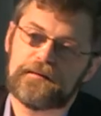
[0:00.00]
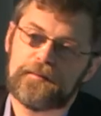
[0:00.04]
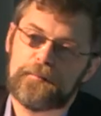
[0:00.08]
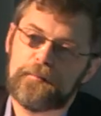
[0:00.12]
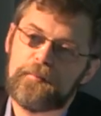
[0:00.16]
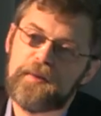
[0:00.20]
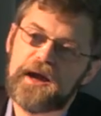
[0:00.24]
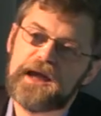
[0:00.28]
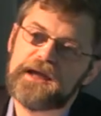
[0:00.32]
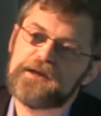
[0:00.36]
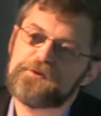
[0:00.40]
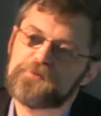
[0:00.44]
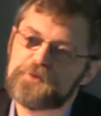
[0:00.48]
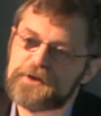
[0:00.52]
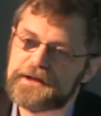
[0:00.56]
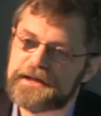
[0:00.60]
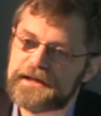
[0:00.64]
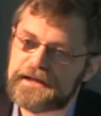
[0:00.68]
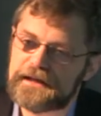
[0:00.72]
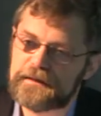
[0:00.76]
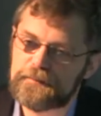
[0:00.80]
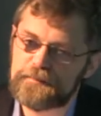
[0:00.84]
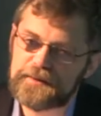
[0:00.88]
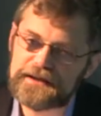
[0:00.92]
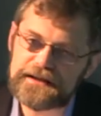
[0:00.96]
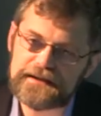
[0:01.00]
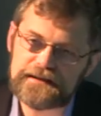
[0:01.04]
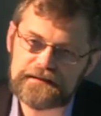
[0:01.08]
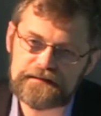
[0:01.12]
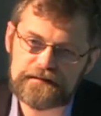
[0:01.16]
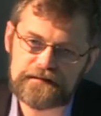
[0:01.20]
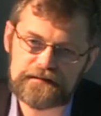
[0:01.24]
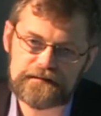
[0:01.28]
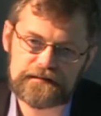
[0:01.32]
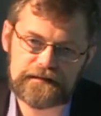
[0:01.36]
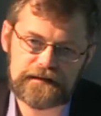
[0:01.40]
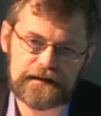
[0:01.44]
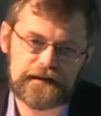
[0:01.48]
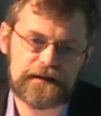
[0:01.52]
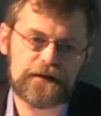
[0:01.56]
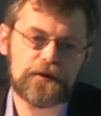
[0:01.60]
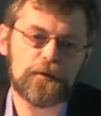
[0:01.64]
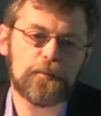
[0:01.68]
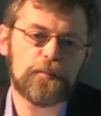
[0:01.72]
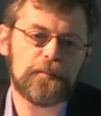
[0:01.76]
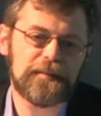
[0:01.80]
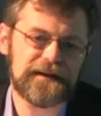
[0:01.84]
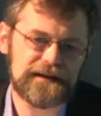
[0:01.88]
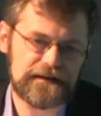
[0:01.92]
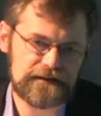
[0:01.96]
mind-reading abilities in
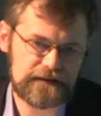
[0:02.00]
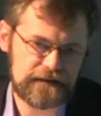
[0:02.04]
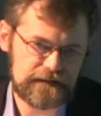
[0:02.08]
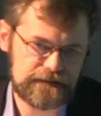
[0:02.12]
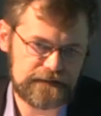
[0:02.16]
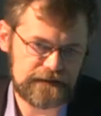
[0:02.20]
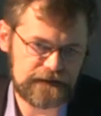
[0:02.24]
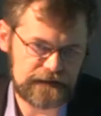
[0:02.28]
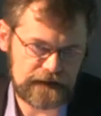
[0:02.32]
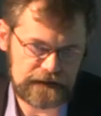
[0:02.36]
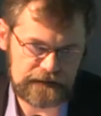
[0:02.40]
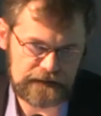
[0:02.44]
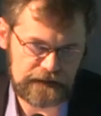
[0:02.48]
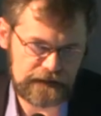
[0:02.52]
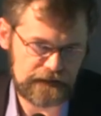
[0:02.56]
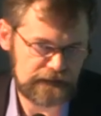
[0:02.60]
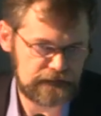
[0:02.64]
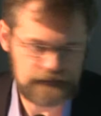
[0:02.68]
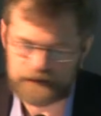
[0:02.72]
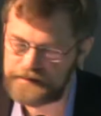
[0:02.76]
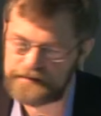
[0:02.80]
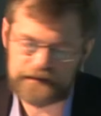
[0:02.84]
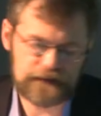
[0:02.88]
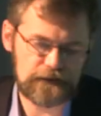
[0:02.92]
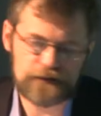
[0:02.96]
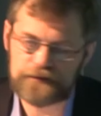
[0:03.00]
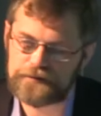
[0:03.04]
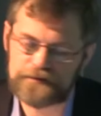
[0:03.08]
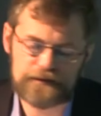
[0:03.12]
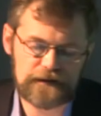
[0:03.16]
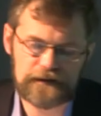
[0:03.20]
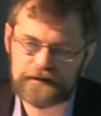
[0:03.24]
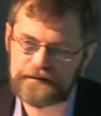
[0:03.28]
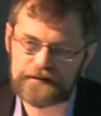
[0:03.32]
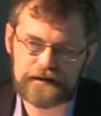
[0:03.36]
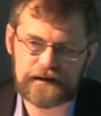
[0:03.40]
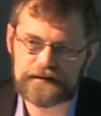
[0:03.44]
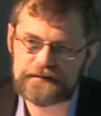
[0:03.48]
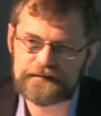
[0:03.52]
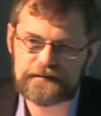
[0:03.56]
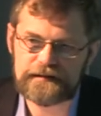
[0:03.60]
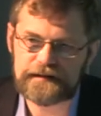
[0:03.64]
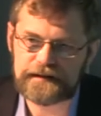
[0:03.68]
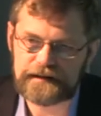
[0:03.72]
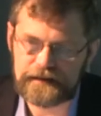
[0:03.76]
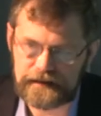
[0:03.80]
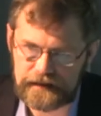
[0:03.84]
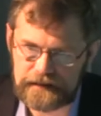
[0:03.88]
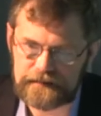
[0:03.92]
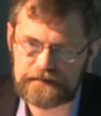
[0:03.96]
competitive settings. I don't think that's
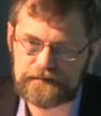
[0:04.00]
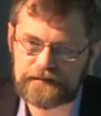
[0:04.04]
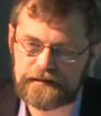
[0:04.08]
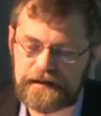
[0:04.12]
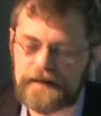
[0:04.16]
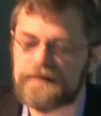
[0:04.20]
the case.